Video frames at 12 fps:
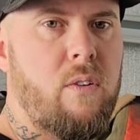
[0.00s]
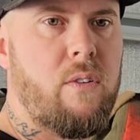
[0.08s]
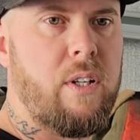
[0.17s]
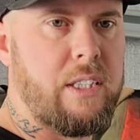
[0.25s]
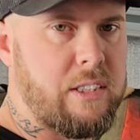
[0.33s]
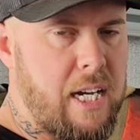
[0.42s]

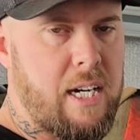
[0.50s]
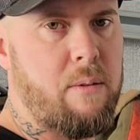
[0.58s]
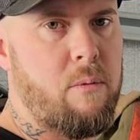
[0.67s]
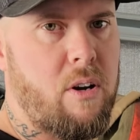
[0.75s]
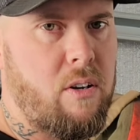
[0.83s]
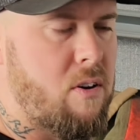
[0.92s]
exactly
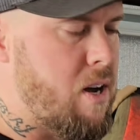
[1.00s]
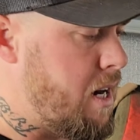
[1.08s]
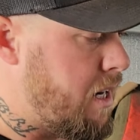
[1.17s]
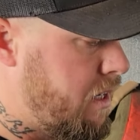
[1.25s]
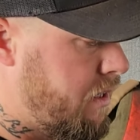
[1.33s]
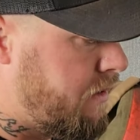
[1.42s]
what I like.
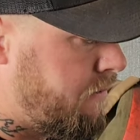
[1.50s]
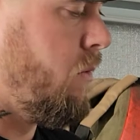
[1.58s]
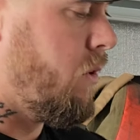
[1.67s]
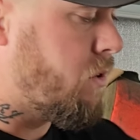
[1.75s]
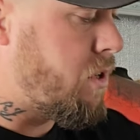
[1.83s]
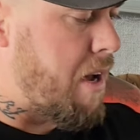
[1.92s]
We
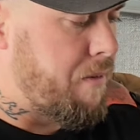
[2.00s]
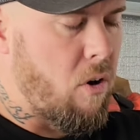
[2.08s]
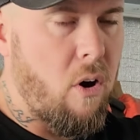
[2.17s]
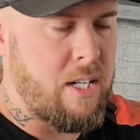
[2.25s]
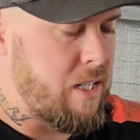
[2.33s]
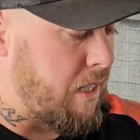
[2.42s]
also have an
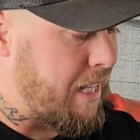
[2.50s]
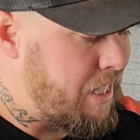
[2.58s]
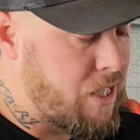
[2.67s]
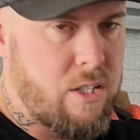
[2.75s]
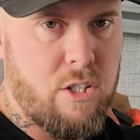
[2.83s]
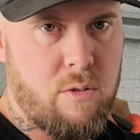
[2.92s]

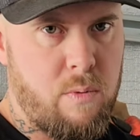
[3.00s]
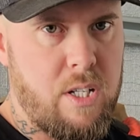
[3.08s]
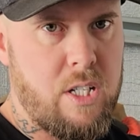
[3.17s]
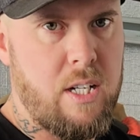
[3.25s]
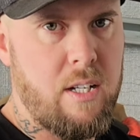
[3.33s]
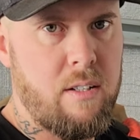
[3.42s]
isolation switch
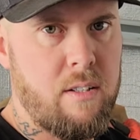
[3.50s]
here,